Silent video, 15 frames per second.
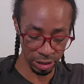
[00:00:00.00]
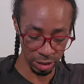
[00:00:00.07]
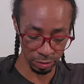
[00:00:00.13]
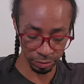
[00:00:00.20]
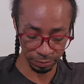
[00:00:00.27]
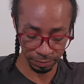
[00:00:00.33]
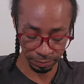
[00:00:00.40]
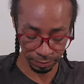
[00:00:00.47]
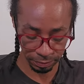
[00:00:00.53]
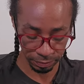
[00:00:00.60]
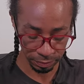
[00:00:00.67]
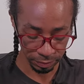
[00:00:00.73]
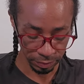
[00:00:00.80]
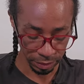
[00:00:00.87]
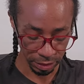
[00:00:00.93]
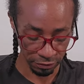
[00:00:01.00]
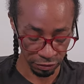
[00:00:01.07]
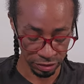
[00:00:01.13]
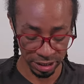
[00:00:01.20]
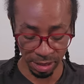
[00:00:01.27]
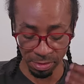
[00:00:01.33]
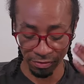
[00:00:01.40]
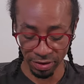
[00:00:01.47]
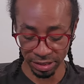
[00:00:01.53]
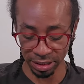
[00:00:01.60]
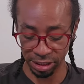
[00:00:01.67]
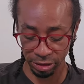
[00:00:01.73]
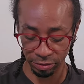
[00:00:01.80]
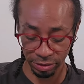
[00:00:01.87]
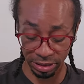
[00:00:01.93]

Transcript: though. For some of us here,